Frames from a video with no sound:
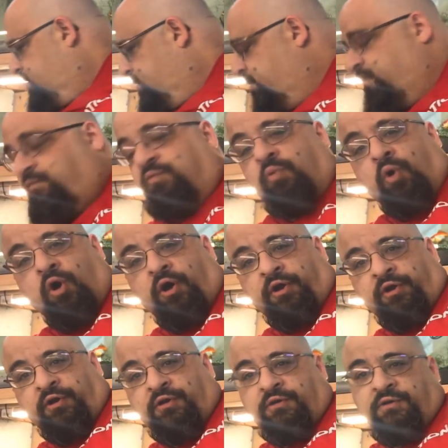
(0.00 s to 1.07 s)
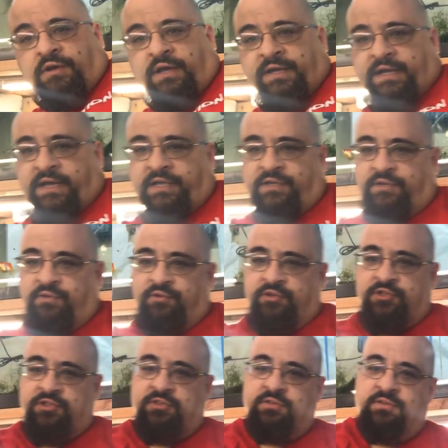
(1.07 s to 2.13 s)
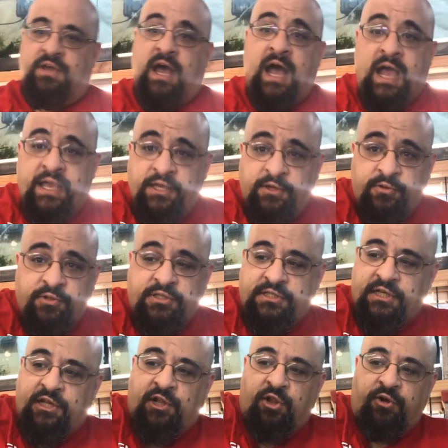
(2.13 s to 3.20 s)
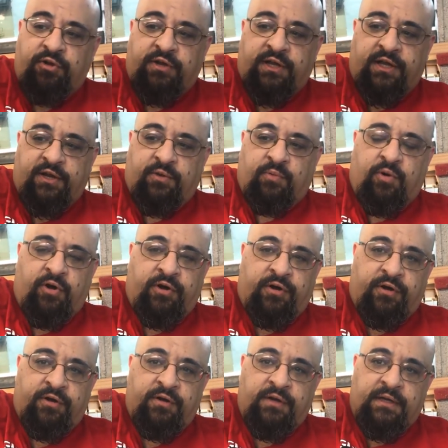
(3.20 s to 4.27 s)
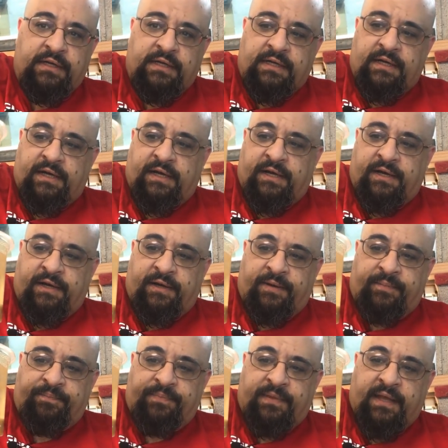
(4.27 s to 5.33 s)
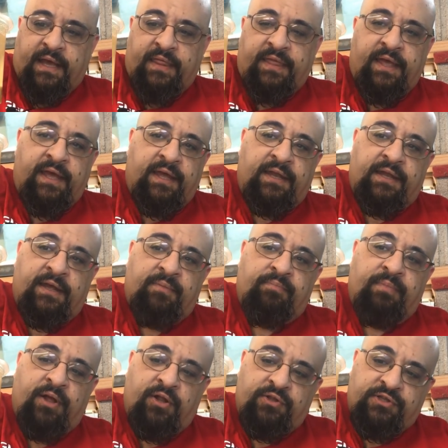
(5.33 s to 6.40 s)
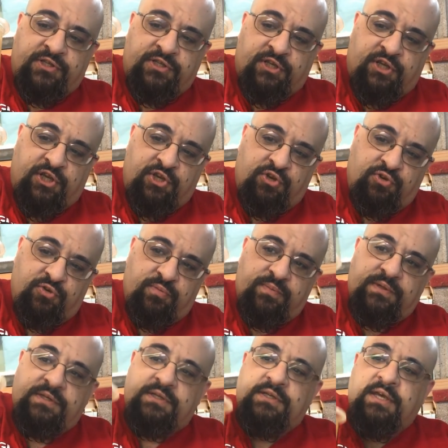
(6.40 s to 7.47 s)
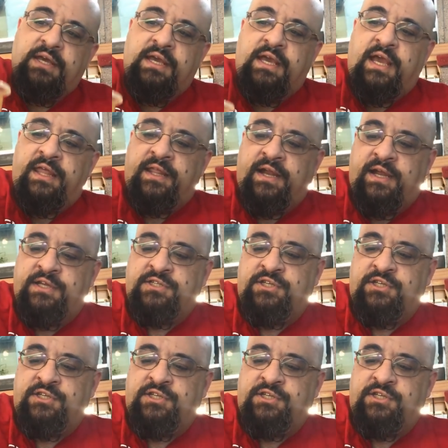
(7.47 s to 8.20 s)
of water. And I use dechlorinated water. And then it melts the cubes. And then I